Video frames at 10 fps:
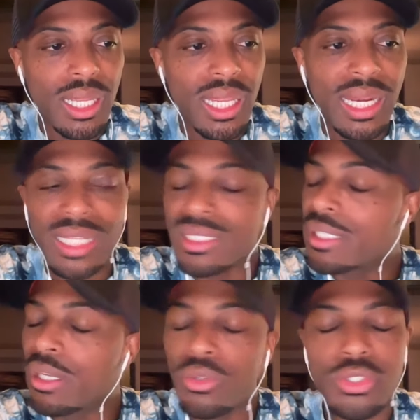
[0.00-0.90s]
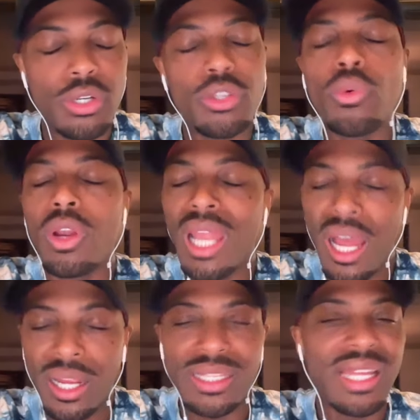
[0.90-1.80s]
And I say, no, sir, you are
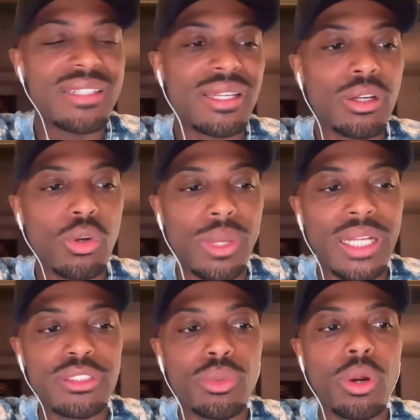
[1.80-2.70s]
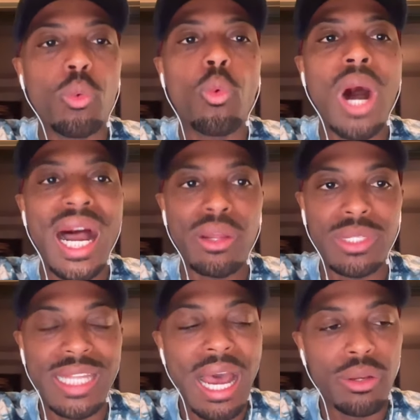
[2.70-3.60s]
lying. That is incorrect. You are
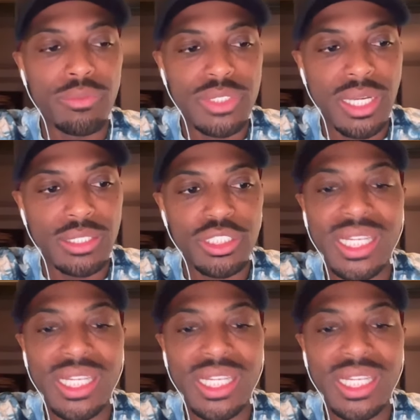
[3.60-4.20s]
wildly out of touch.